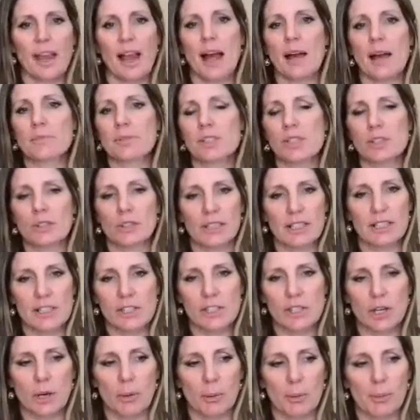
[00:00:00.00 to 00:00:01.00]
I'm certainly a
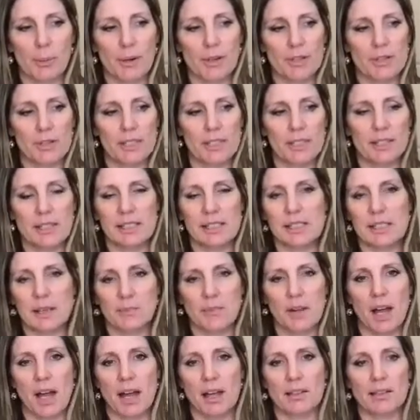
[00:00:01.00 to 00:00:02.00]
sober person because I'm
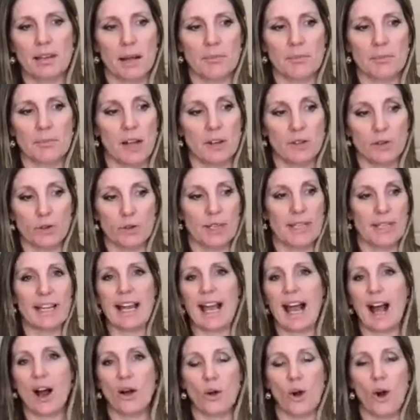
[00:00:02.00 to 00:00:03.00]
not
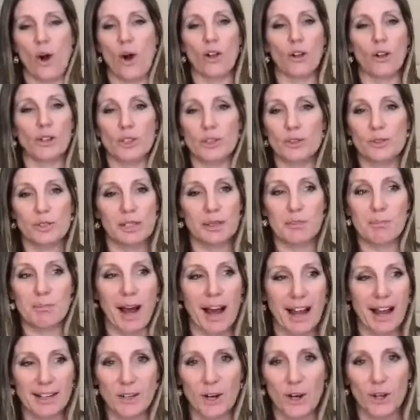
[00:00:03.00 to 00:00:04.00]
drinking alcohol or using
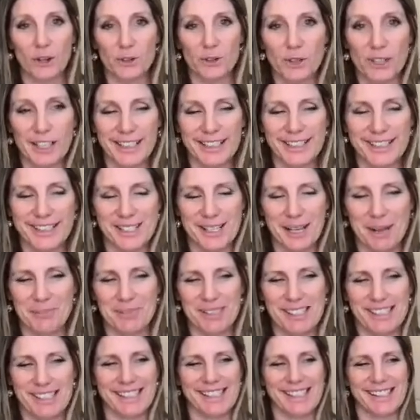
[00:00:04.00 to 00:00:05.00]
mind altering
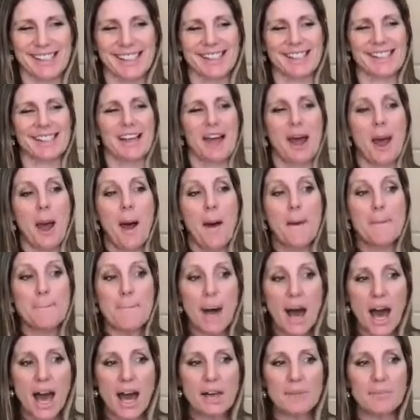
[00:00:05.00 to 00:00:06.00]
substances.
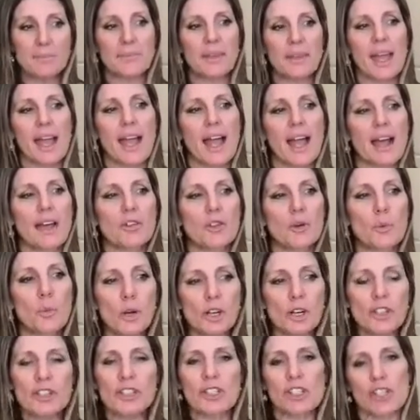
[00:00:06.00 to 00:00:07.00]
But the
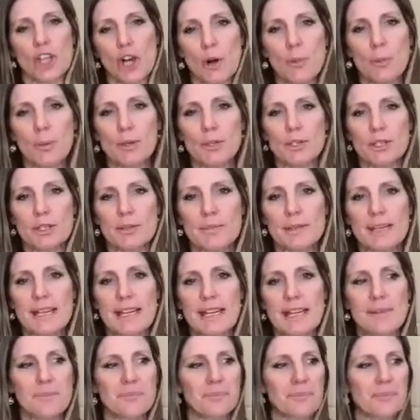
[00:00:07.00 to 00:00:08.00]
word sober to
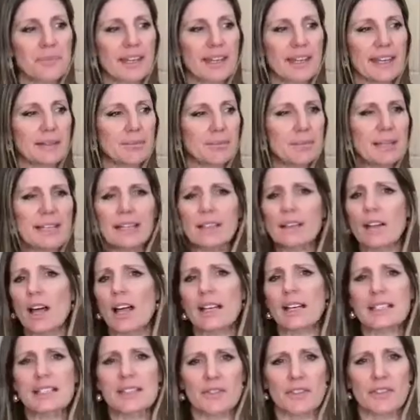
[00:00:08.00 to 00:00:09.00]
me can mean a
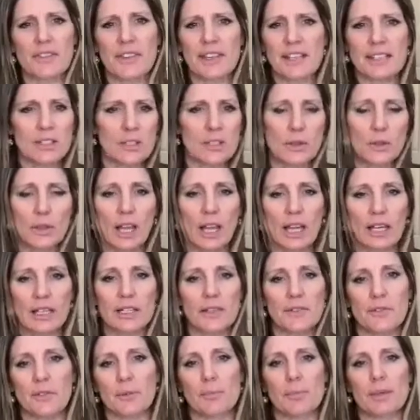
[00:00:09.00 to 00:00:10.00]
lot of different things to a lot of
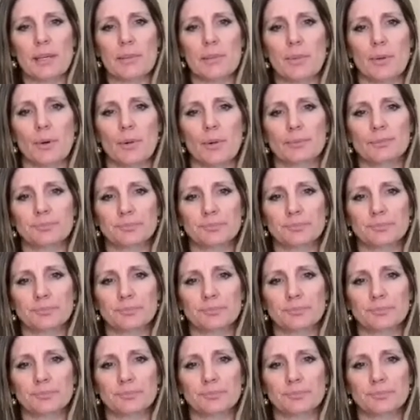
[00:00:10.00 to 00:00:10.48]
different people.